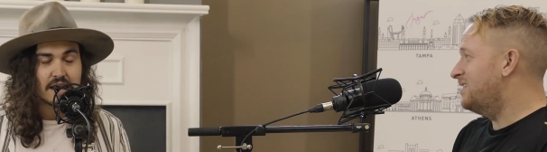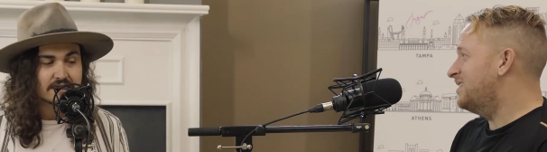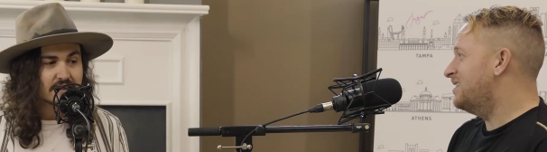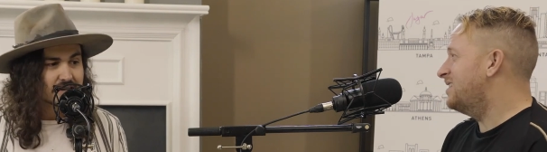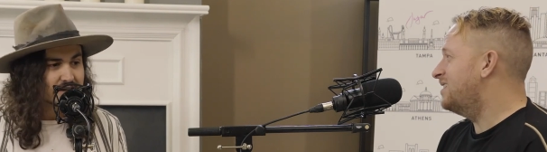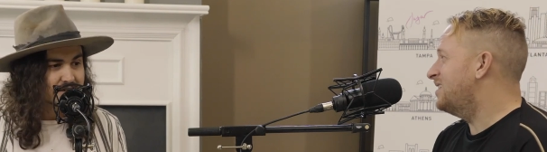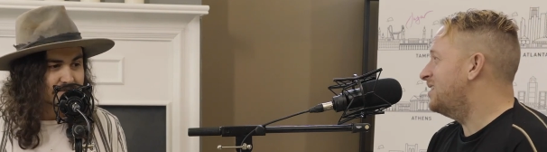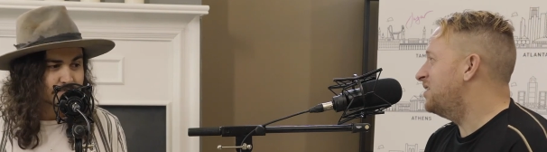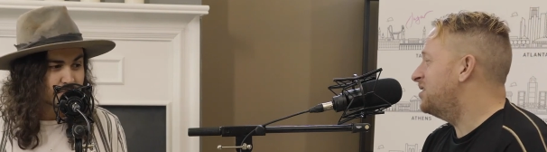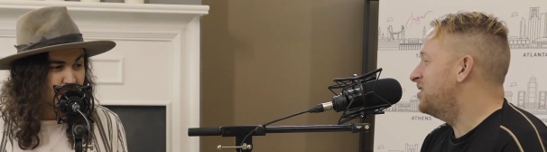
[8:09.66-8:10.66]
Speaker 1: think
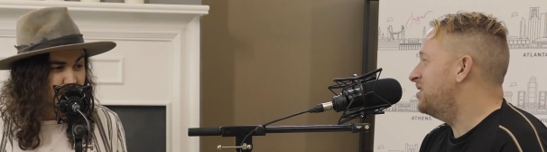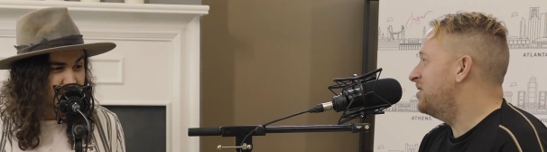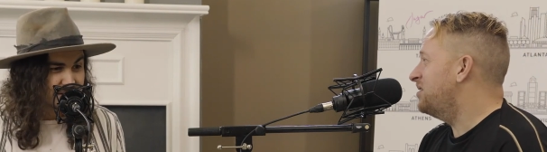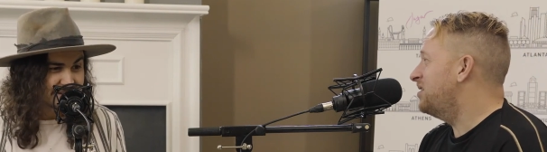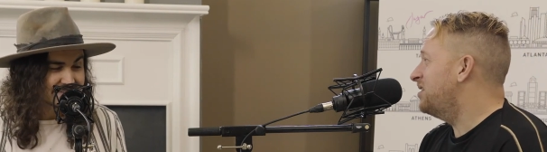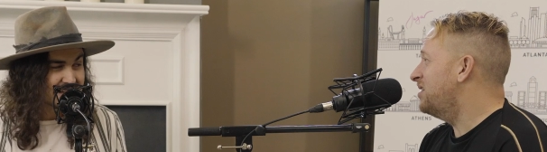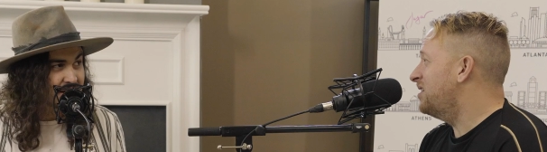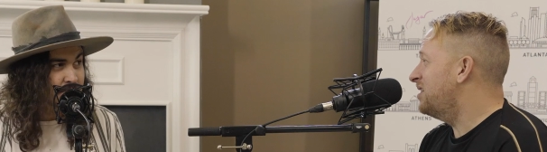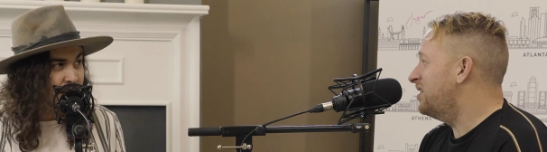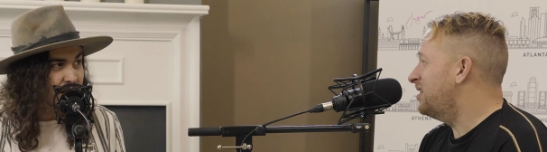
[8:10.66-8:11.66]
probably
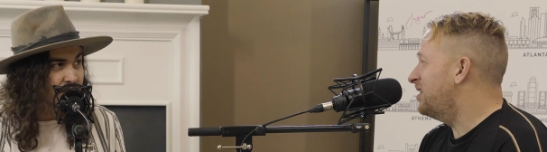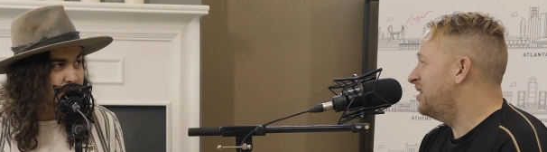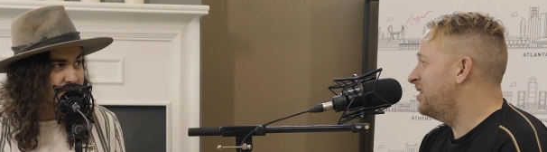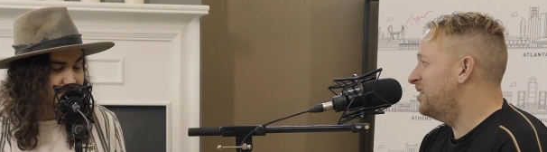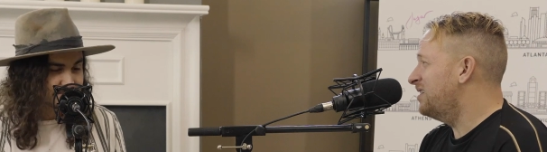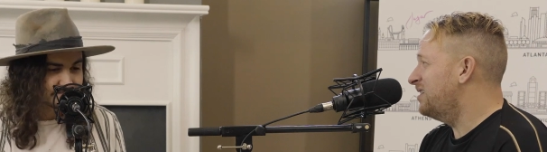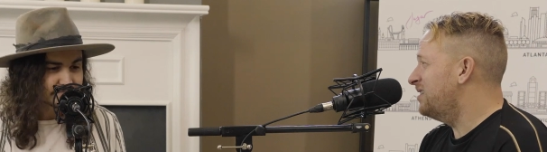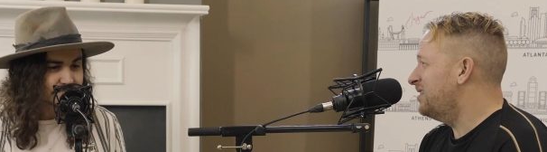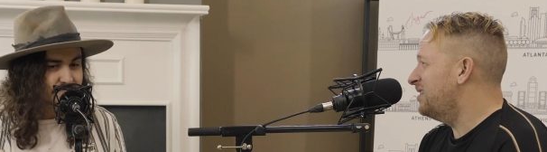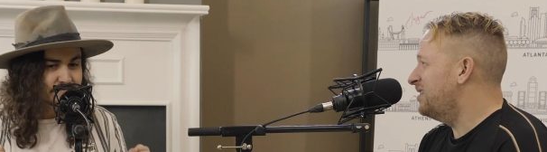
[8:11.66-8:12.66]
10 miles.
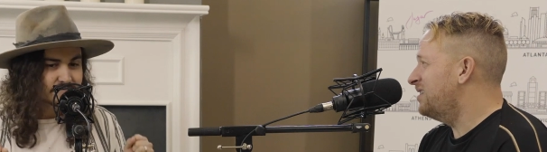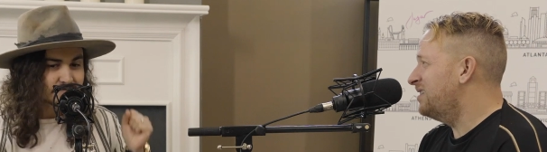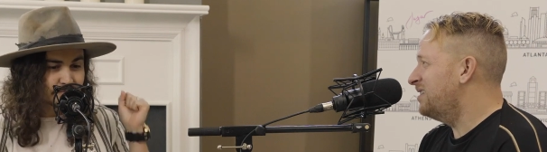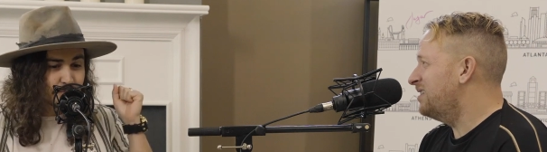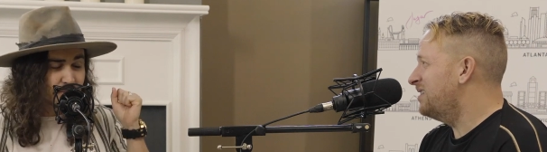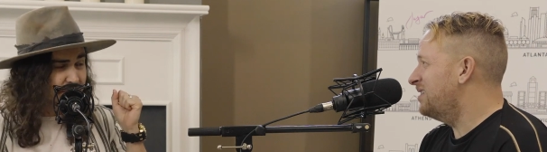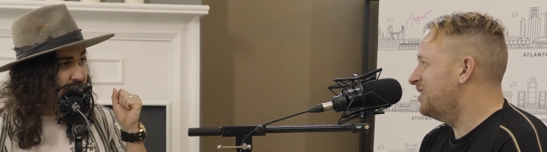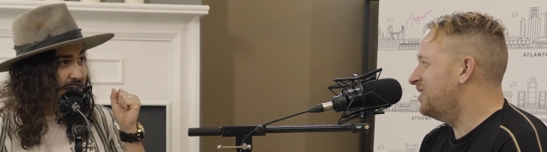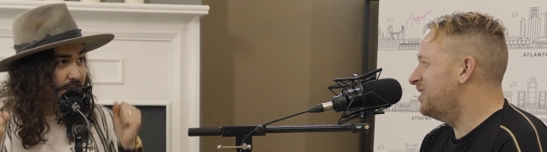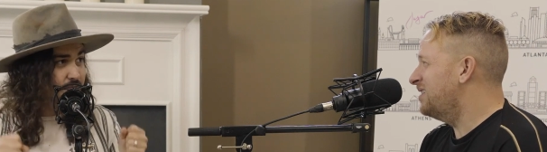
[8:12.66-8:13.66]

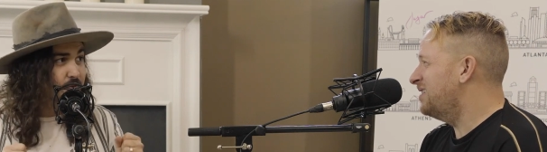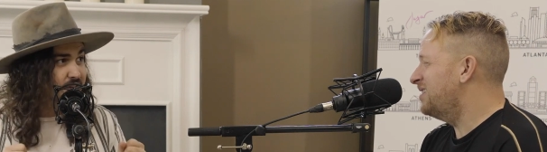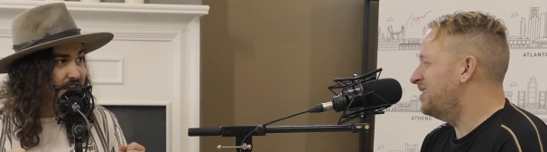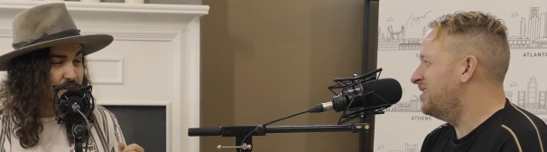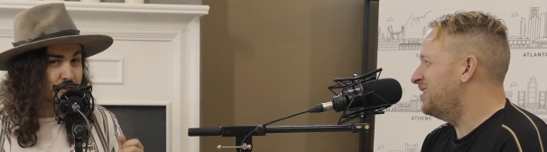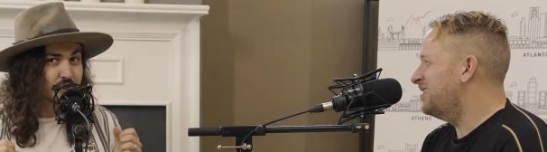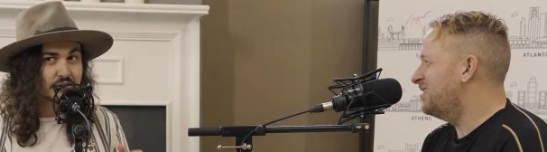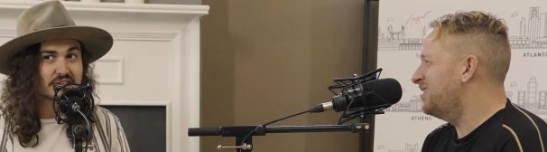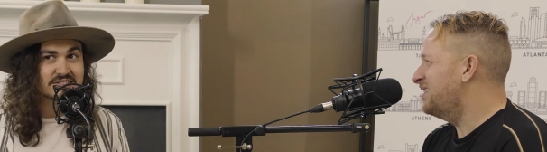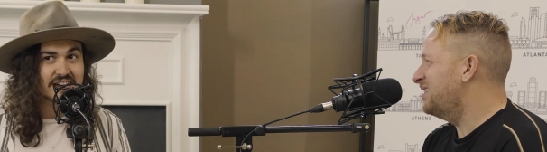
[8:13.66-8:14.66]
But every
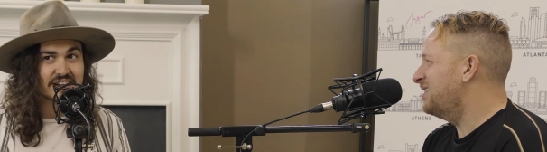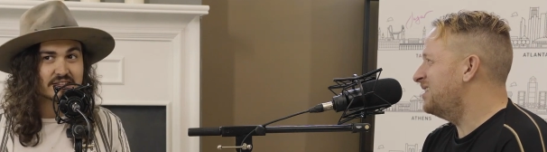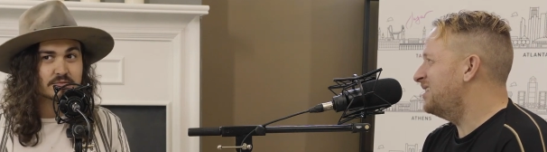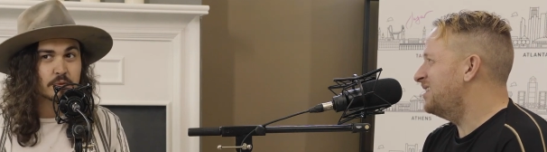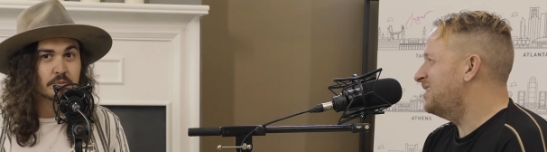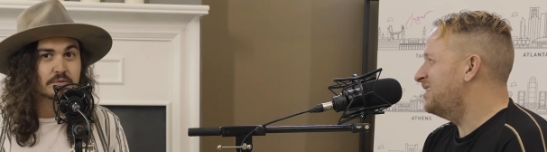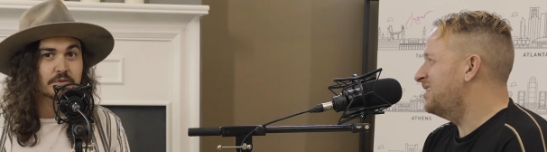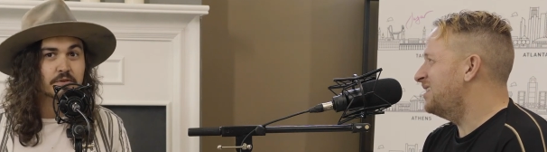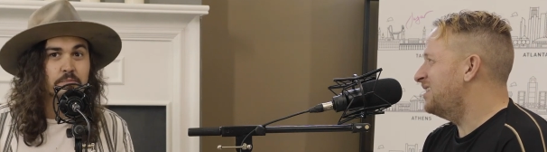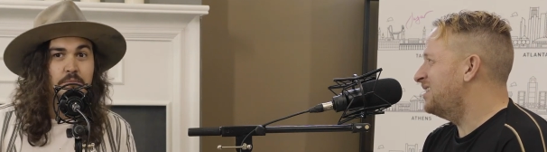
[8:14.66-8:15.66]
30 seconds, we would
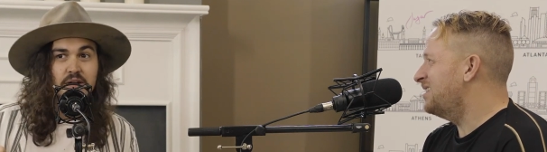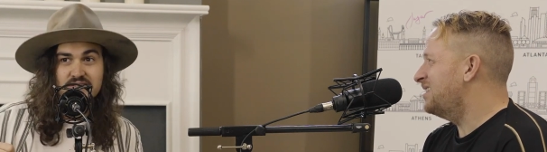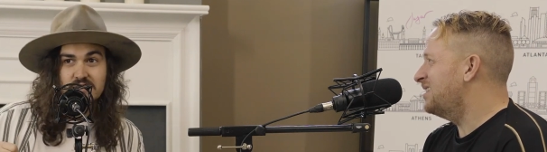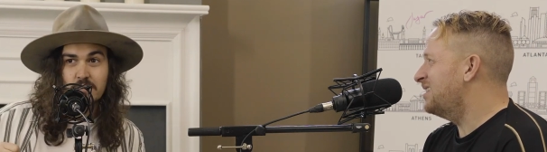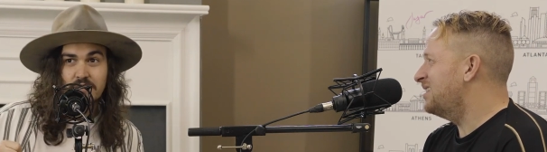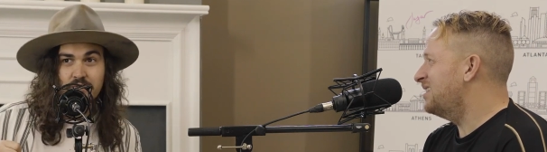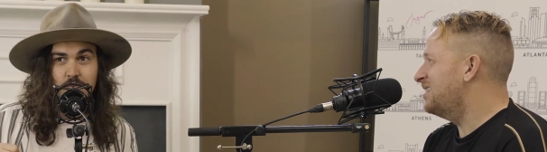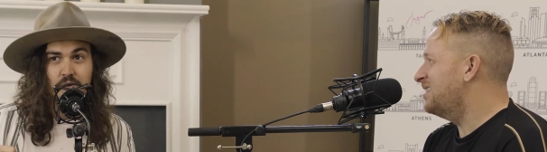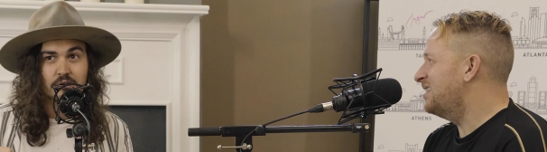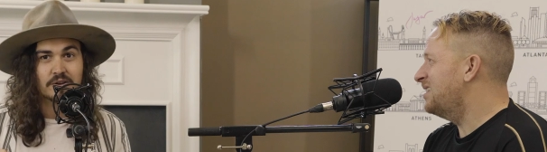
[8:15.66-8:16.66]
feel the bus go off
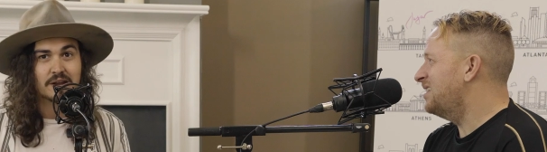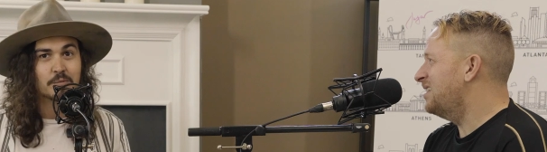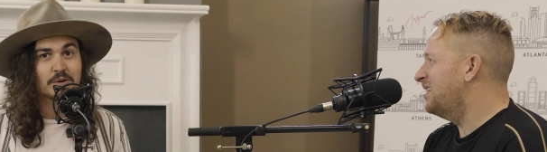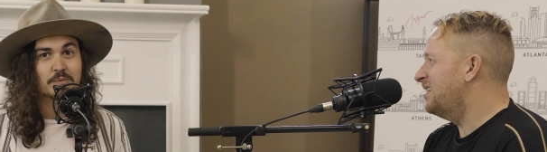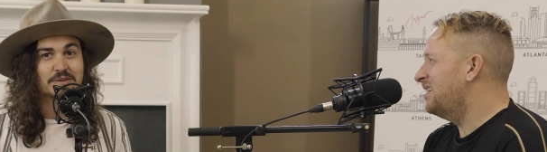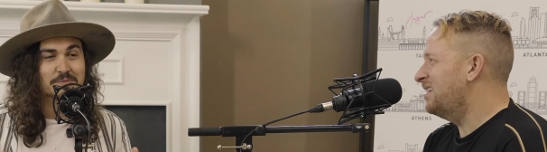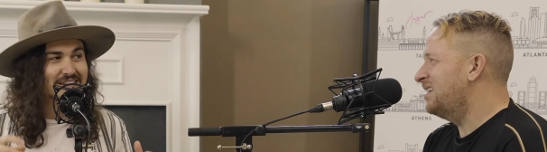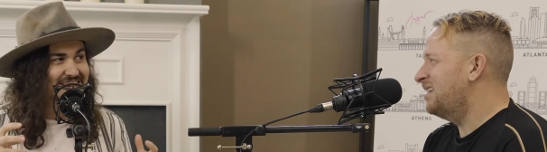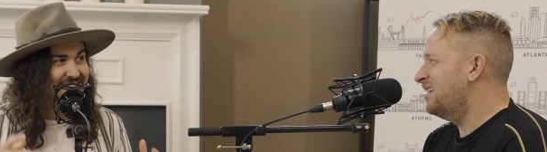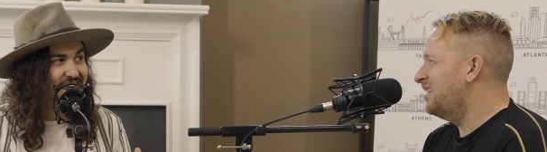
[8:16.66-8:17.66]
the road, and we would
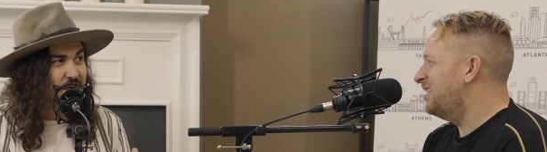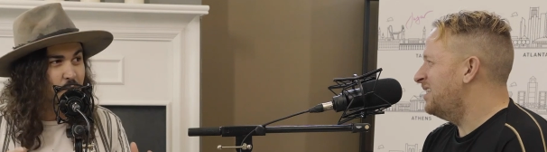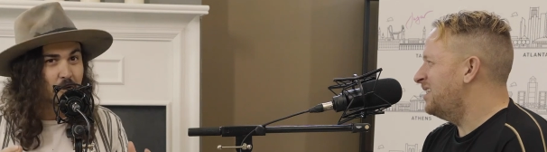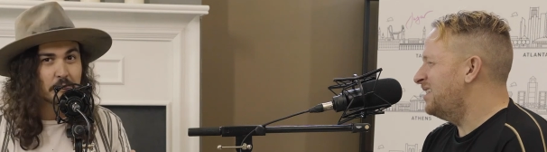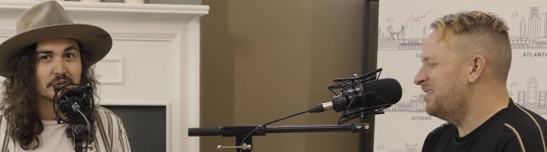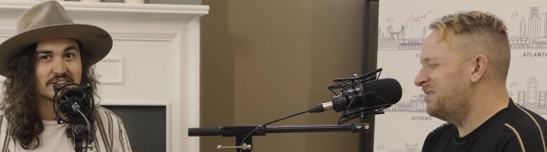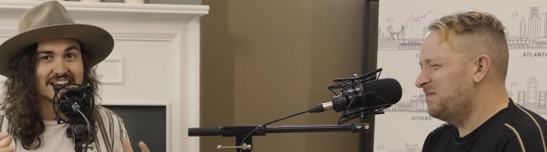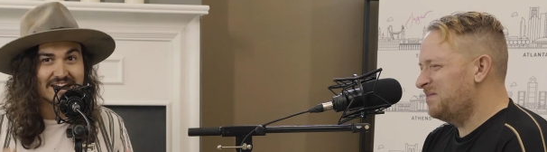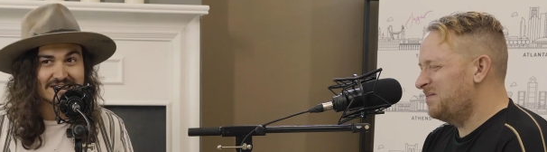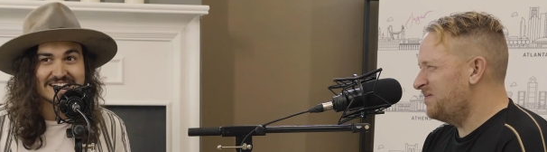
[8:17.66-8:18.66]
be hearing Roper
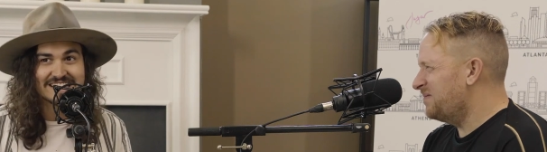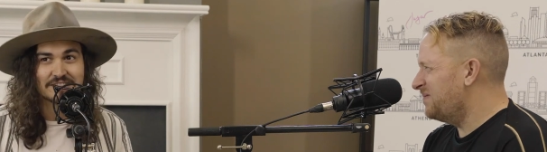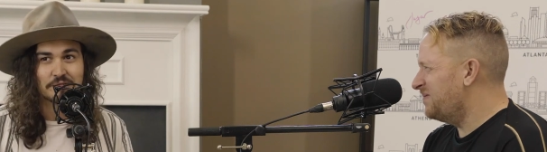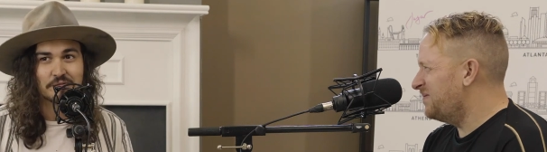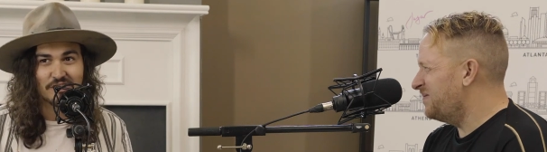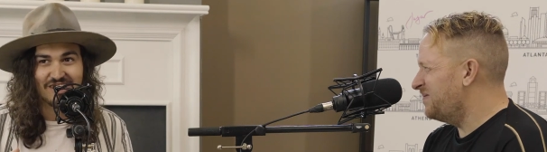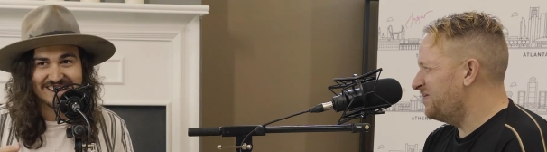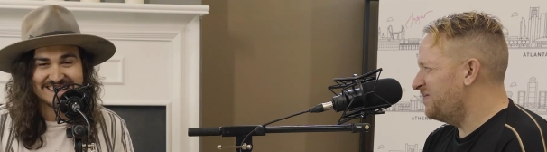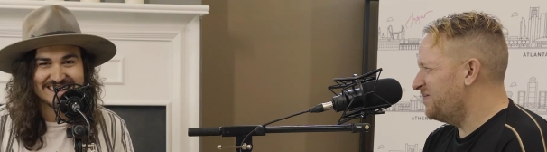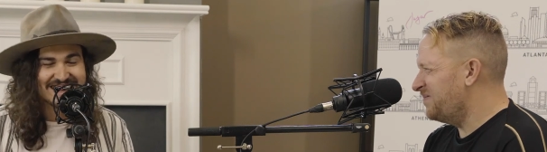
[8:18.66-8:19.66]
yelling in the
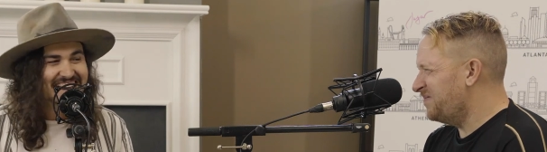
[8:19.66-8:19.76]
front.